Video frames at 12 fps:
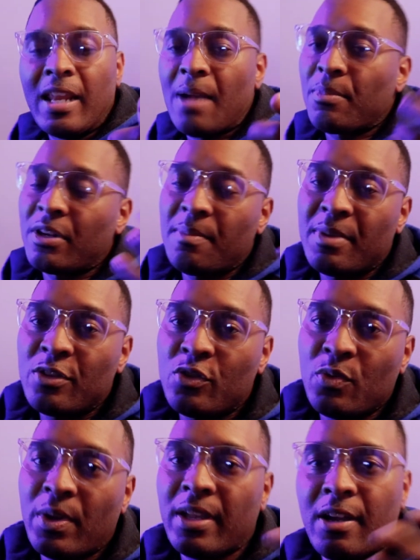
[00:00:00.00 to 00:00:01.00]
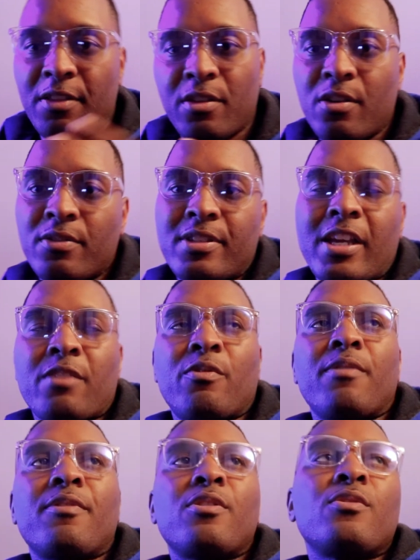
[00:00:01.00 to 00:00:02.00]
And I'm gonna be doing other tech
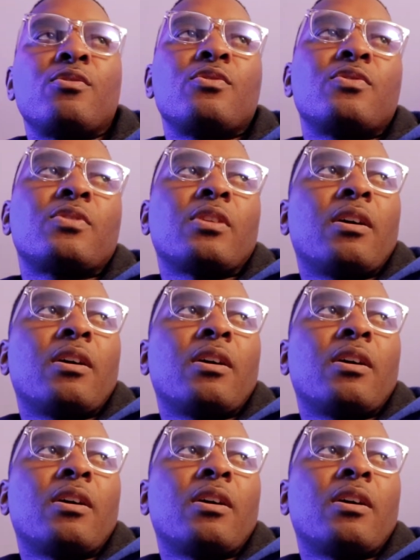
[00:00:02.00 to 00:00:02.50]
reviews.